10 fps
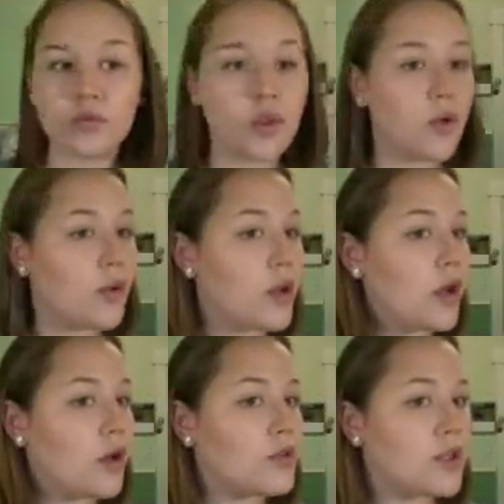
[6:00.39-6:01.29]
There we
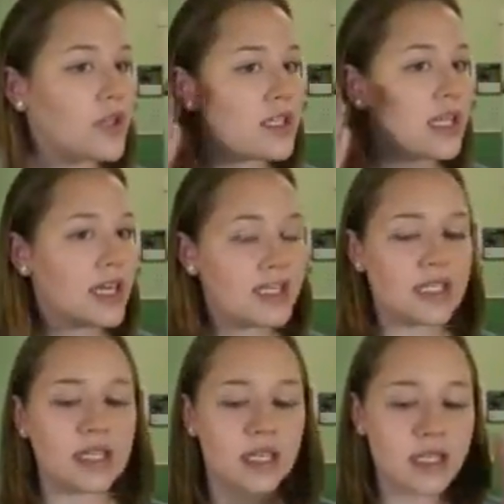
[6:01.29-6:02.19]
go. So this side is a
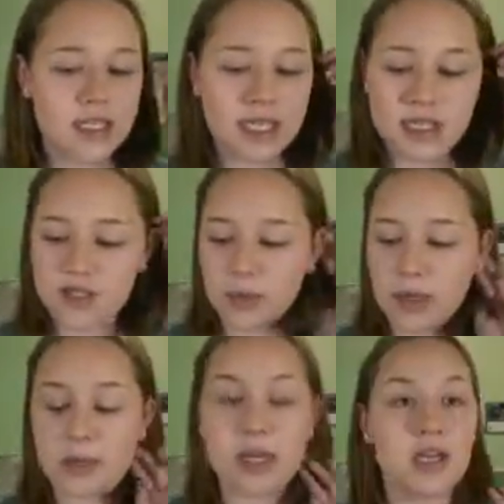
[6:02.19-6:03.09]
little intense, so what
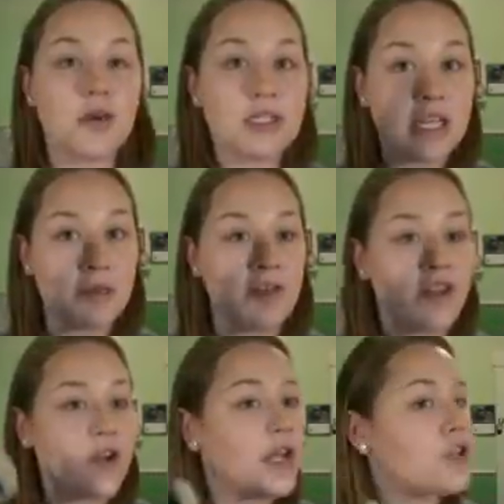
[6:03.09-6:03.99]
I'm to do is take my
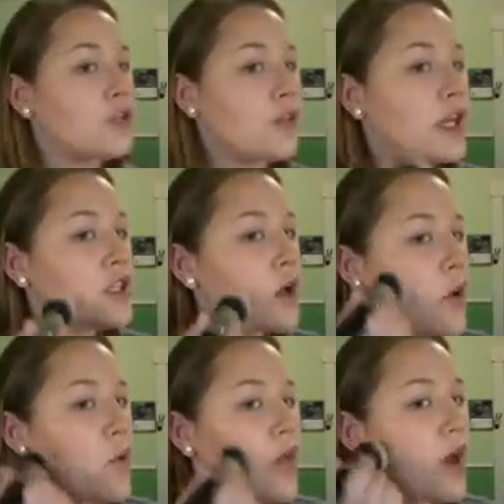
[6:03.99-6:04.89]
foundation brush
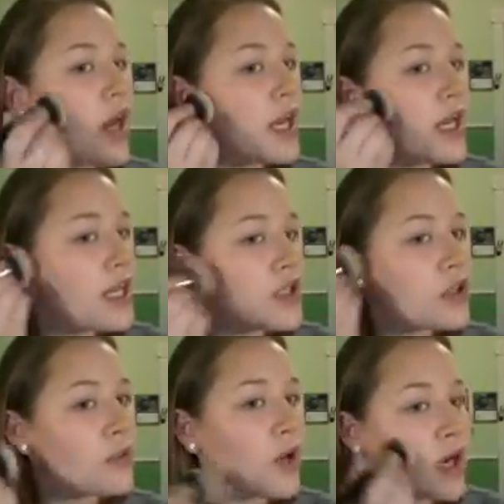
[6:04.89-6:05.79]
without any
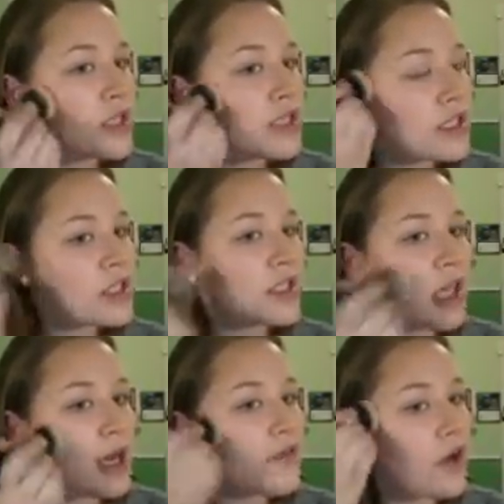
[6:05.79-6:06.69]
additional product and just
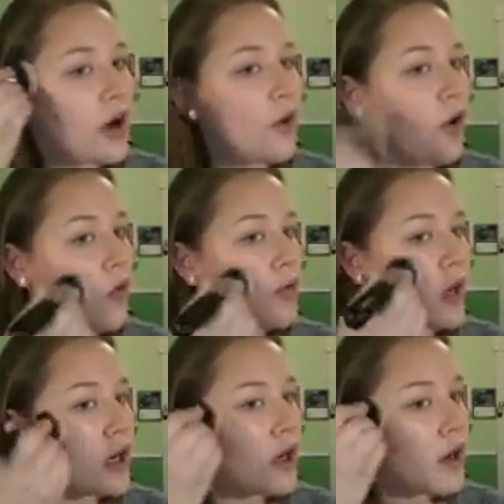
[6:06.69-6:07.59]
kind of go
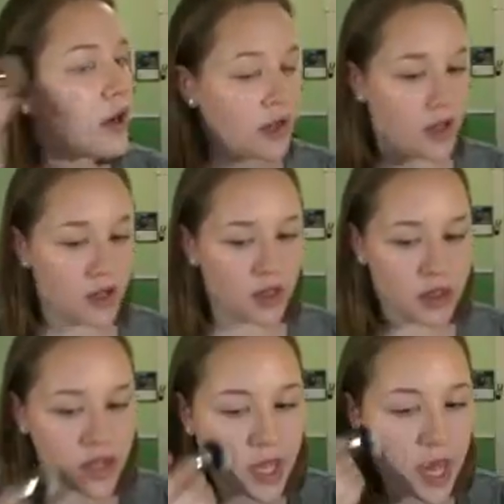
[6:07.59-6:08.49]
over
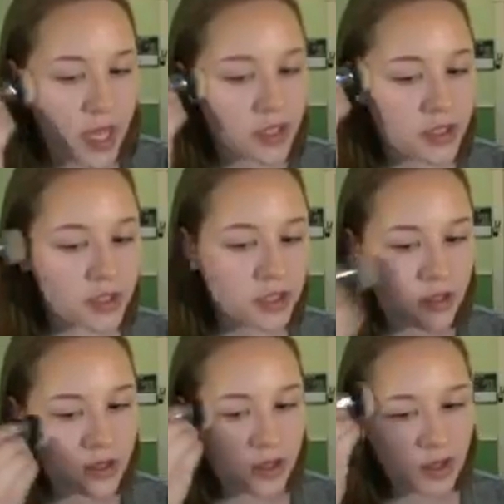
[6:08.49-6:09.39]

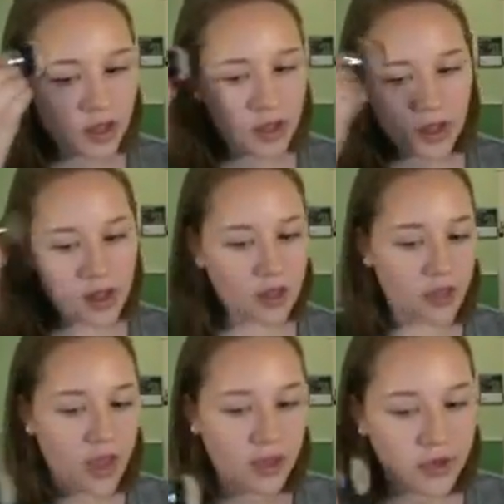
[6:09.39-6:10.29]

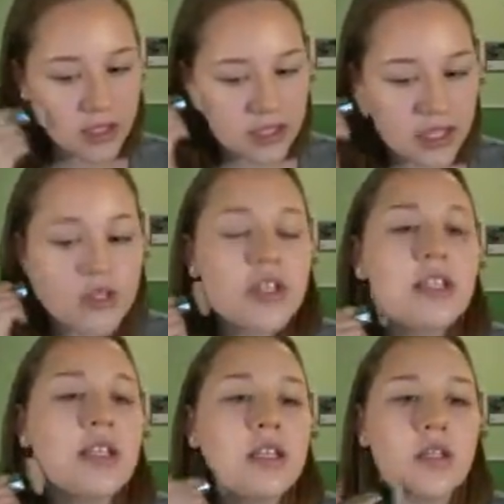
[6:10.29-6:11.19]
the areas that are
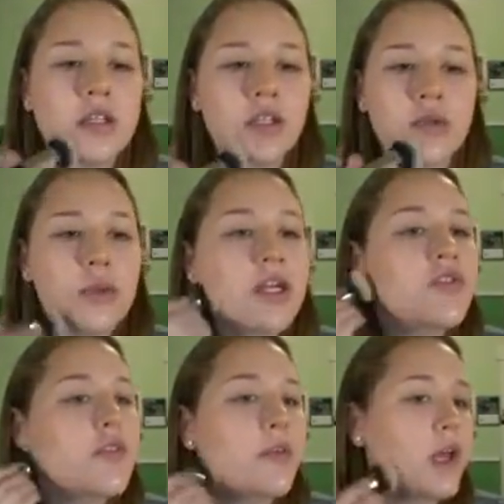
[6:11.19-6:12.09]
just a little too much
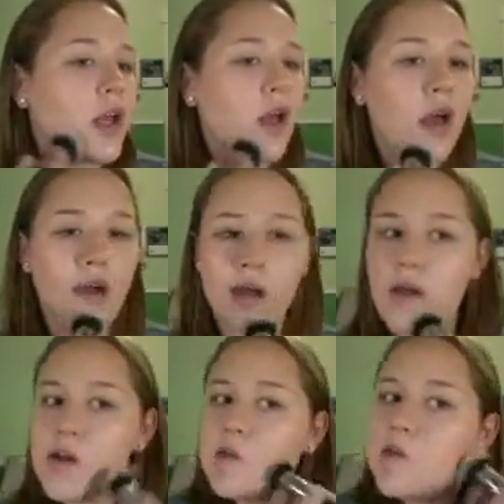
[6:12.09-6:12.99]
for me.
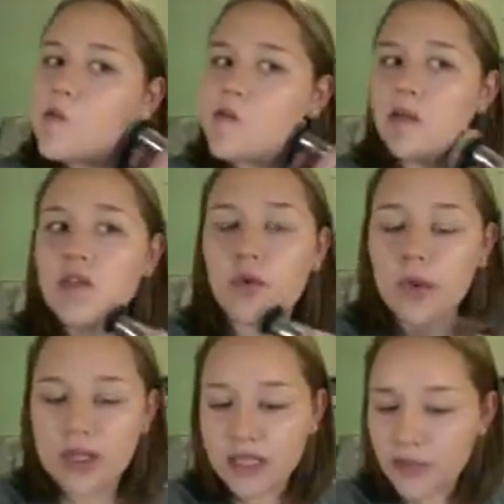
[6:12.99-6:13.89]
So
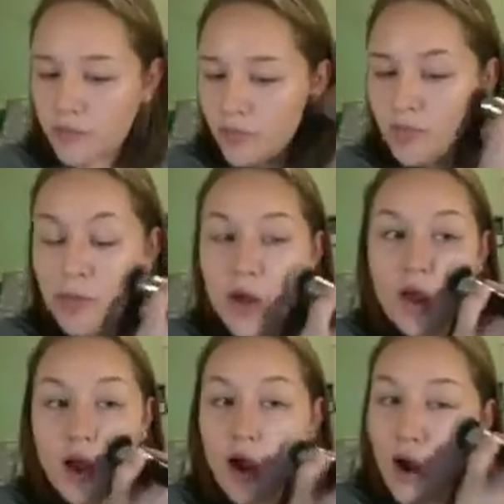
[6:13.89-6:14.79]
really
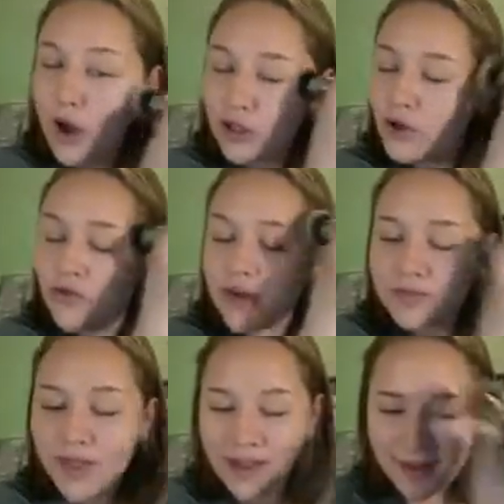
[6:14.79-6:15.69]
all
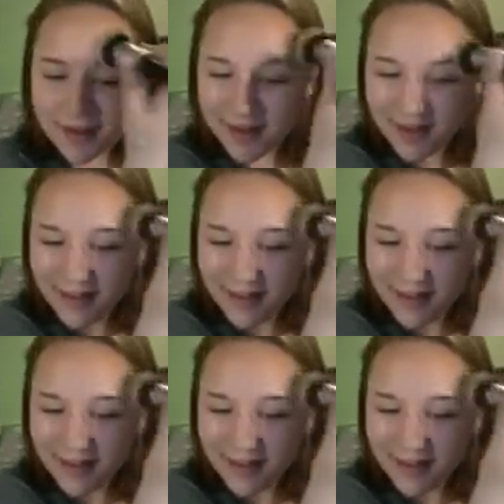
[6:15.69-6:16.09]
over.